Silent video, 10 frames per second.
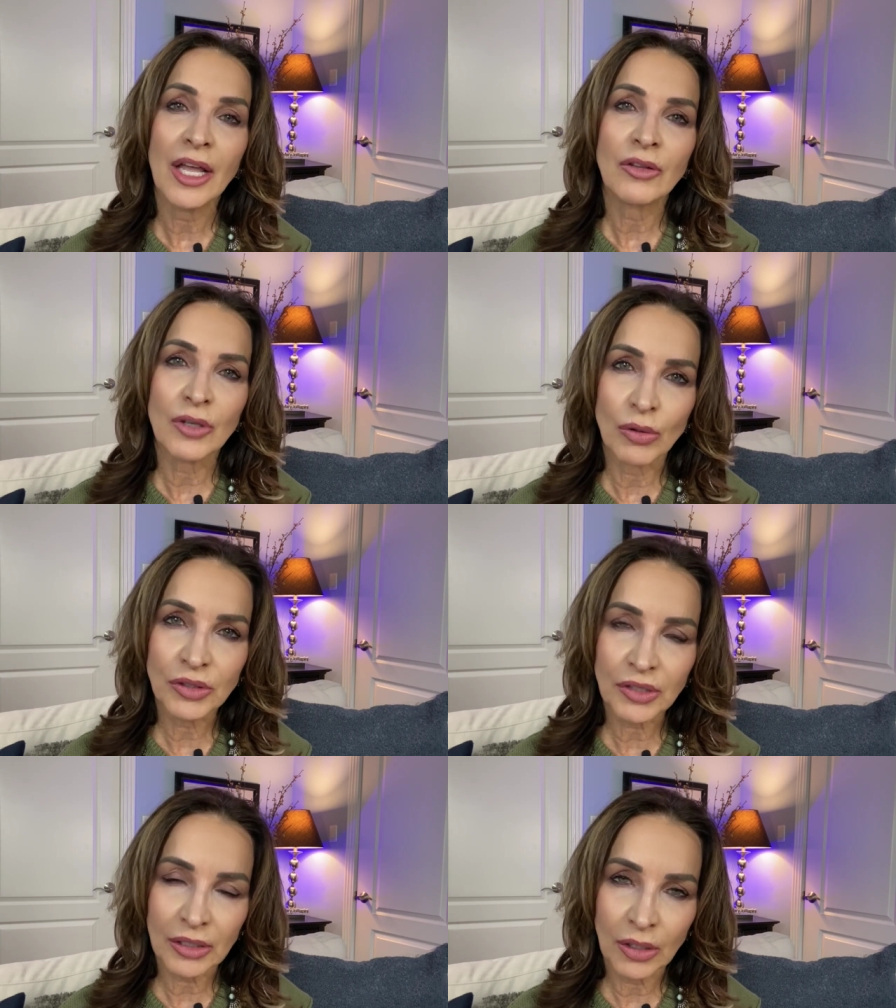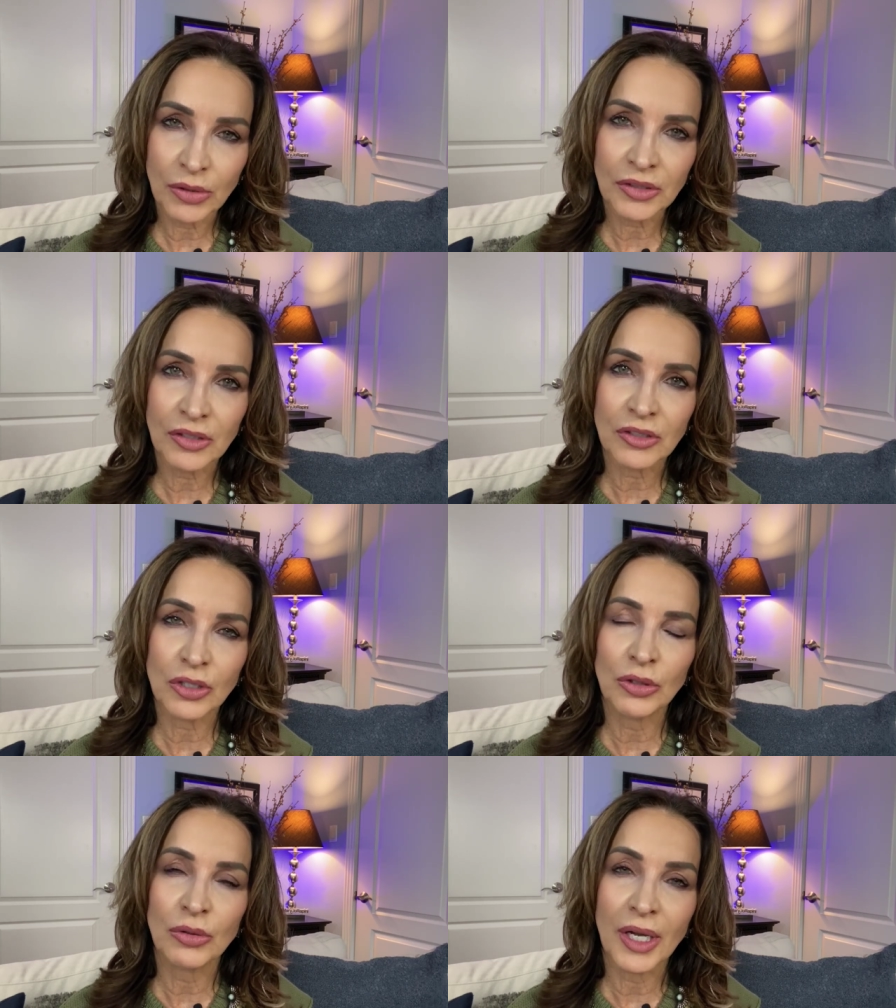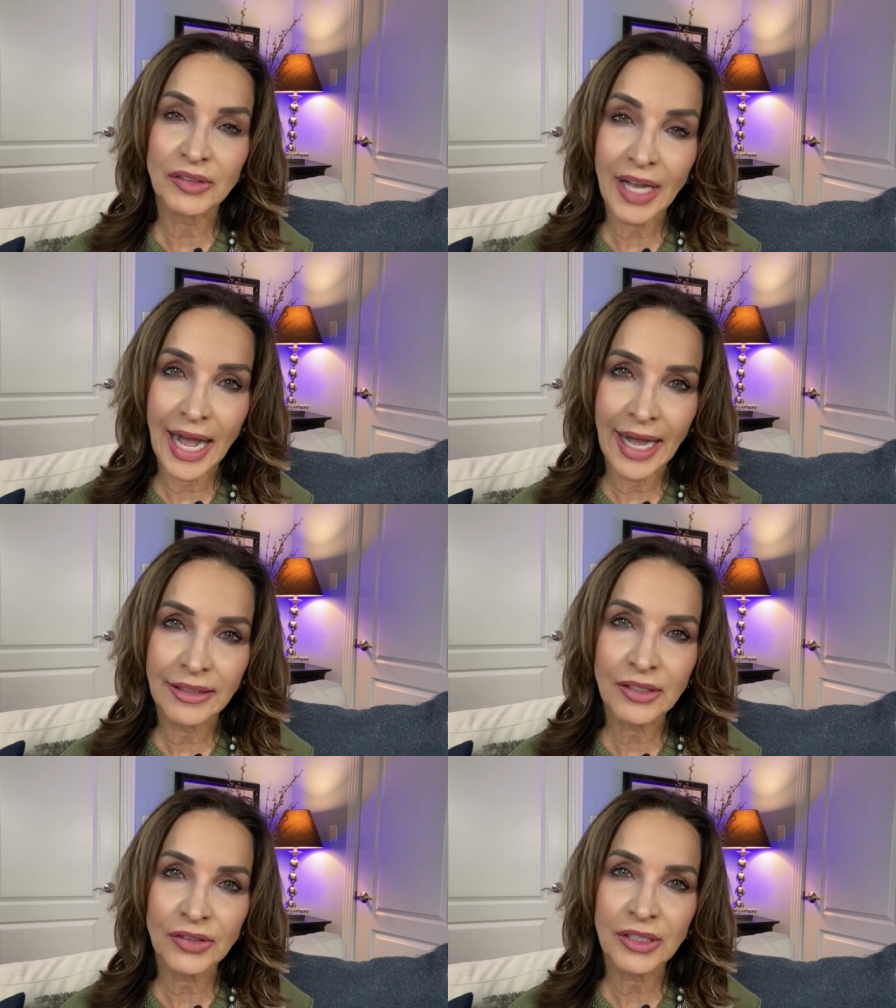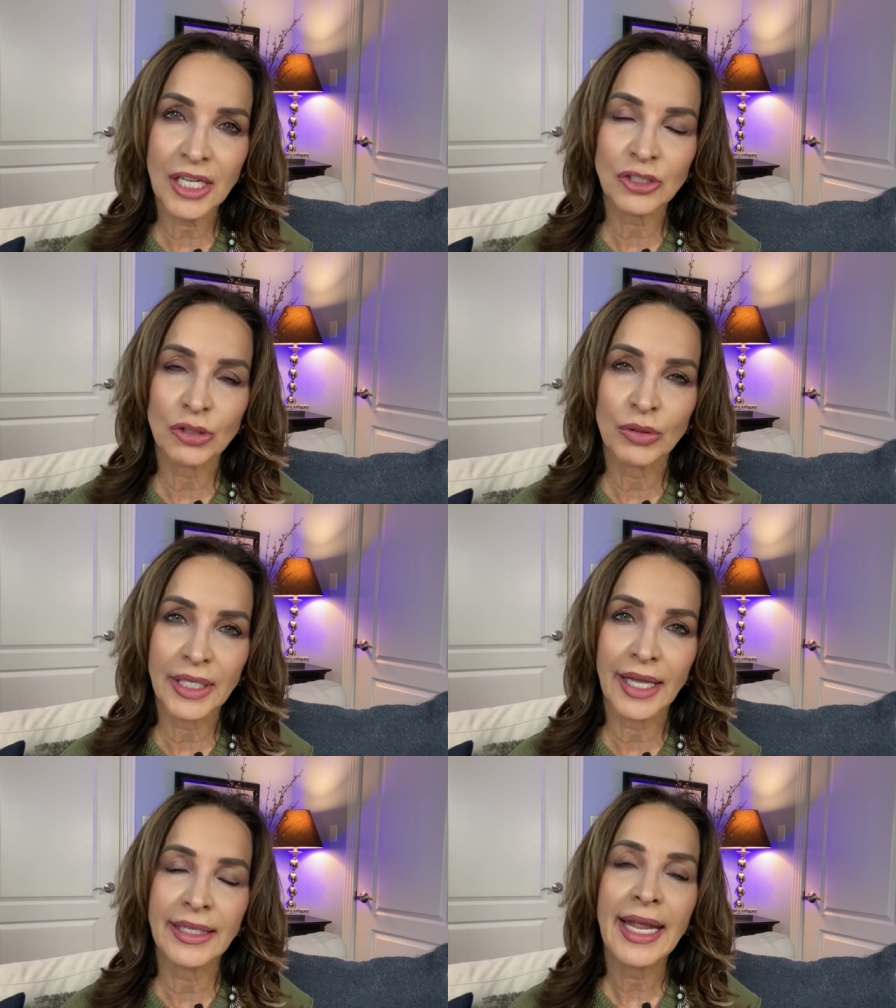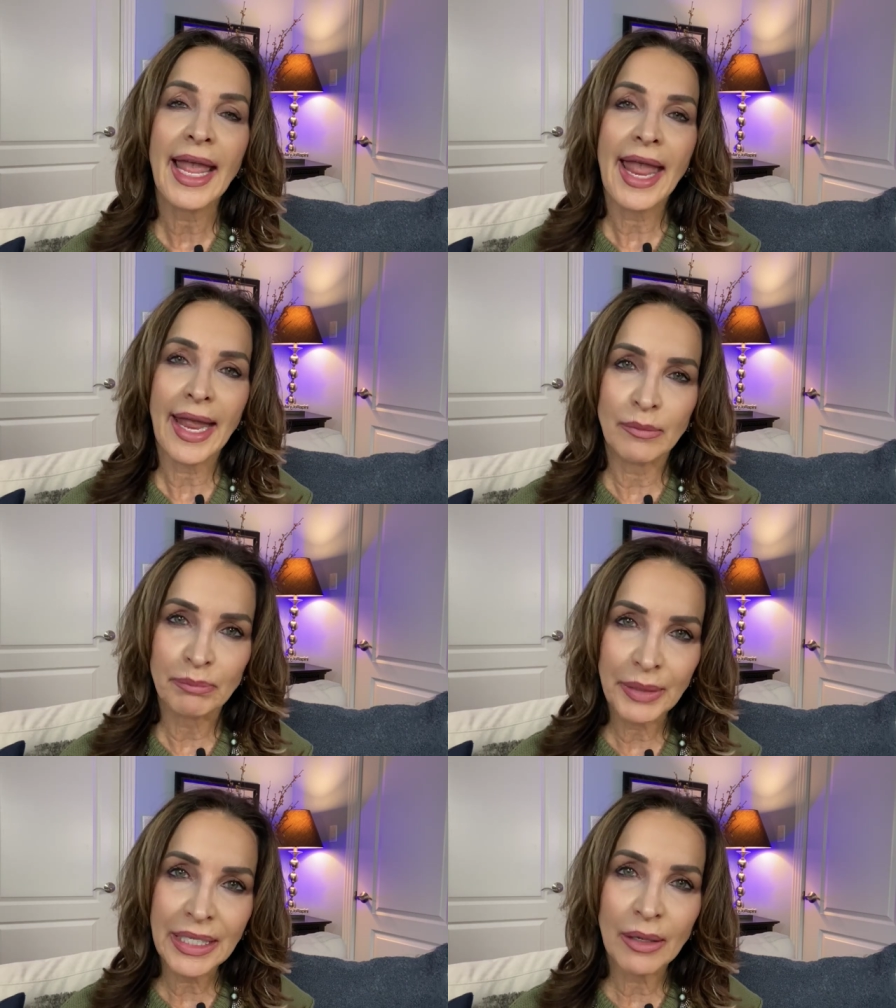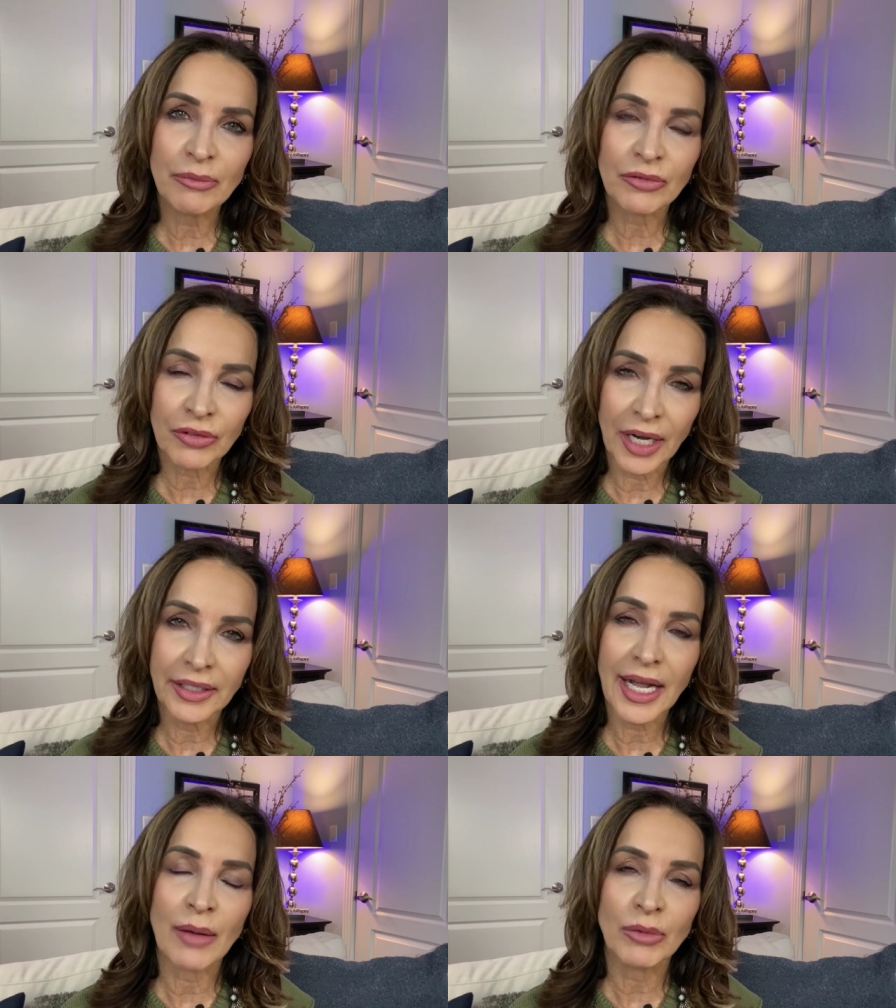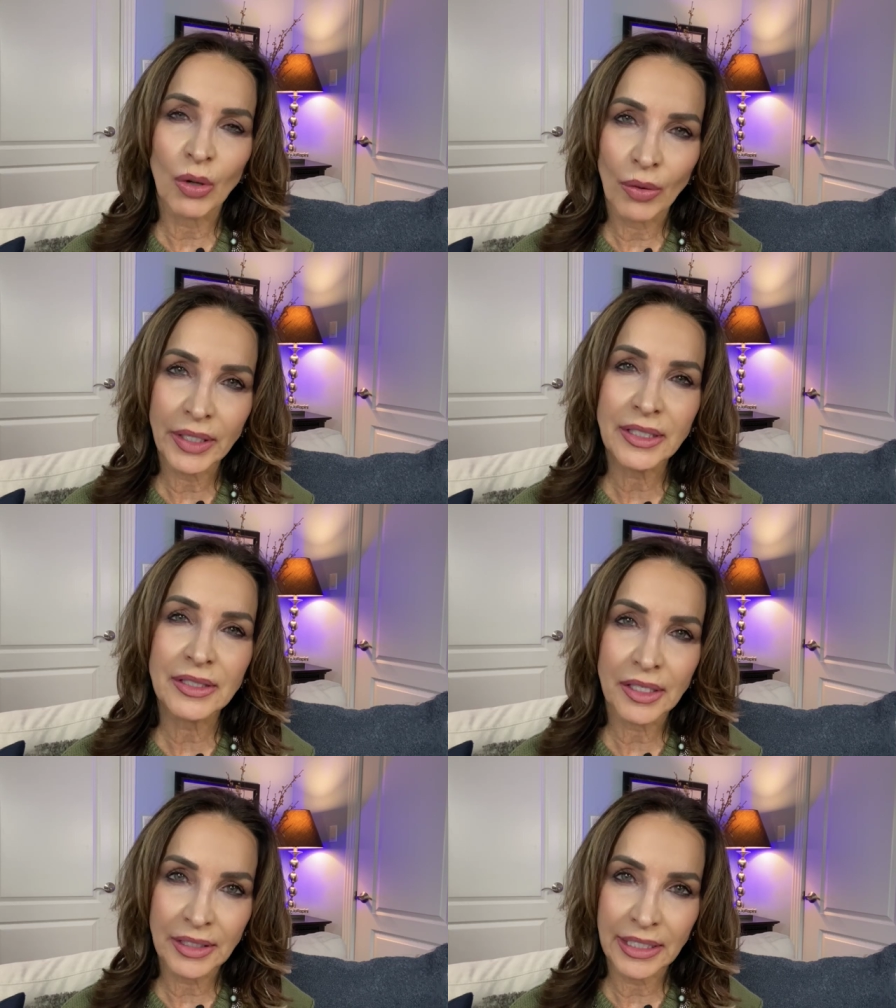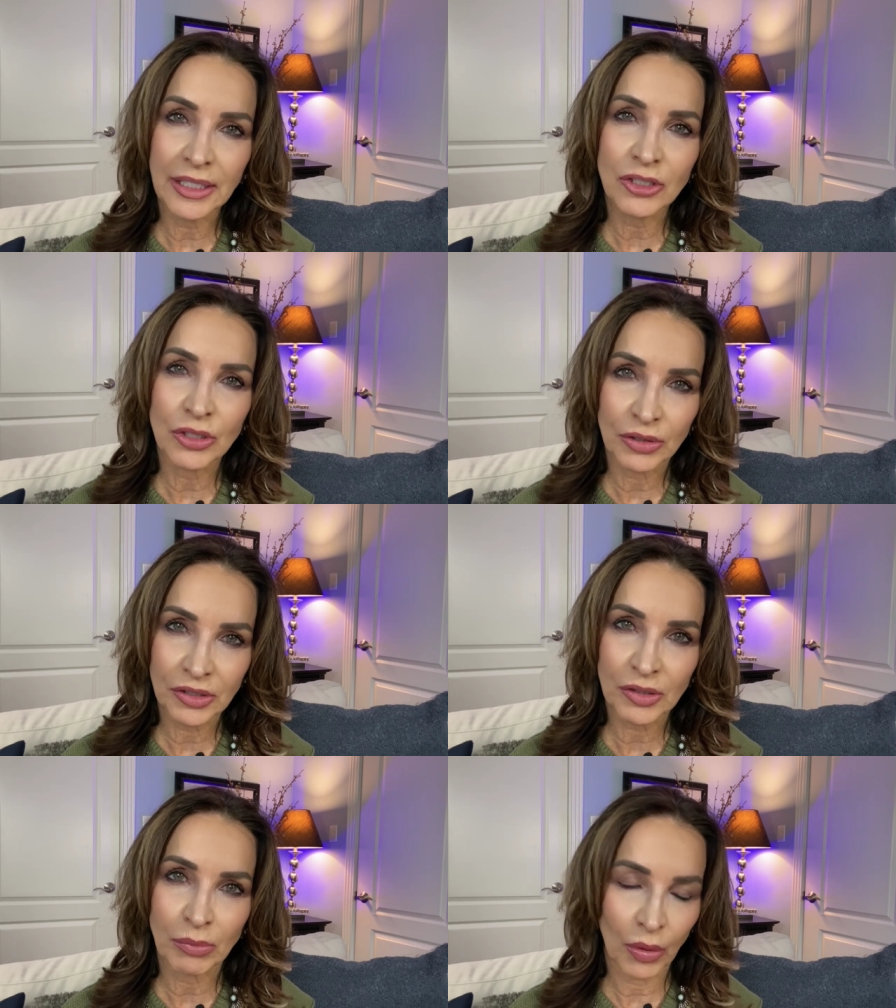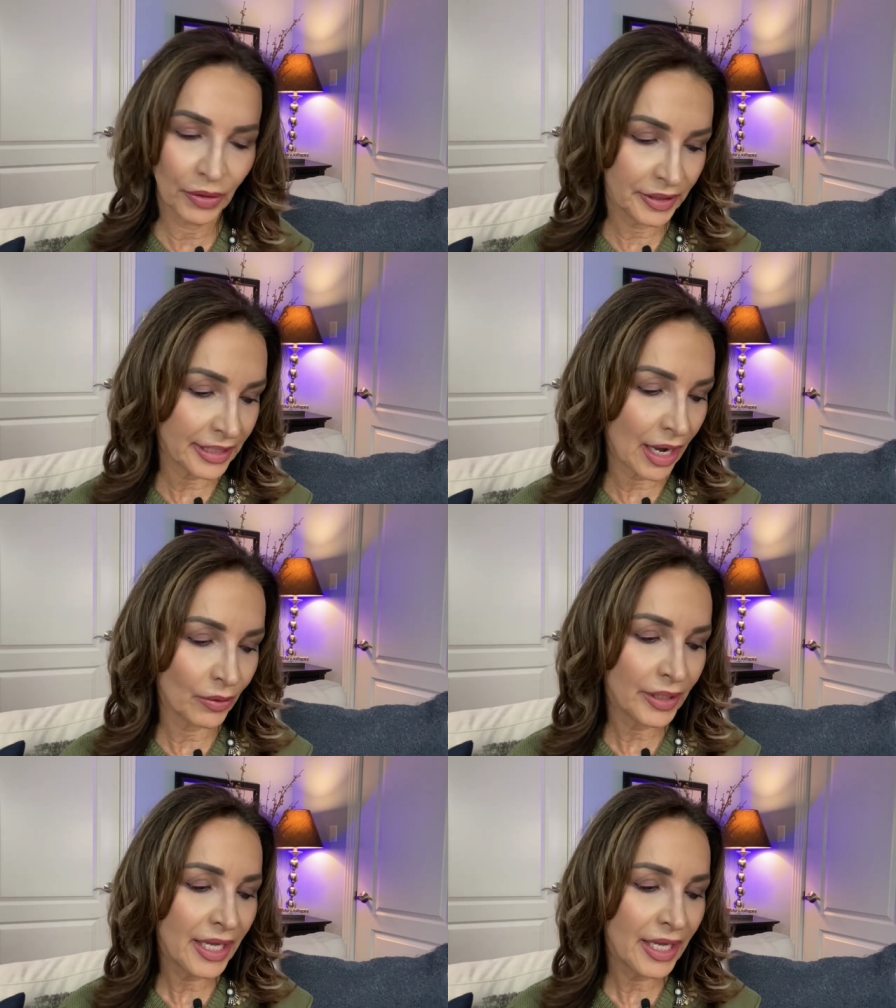those closest to you as honestly as you can and be upfront. I'm going to need your support now.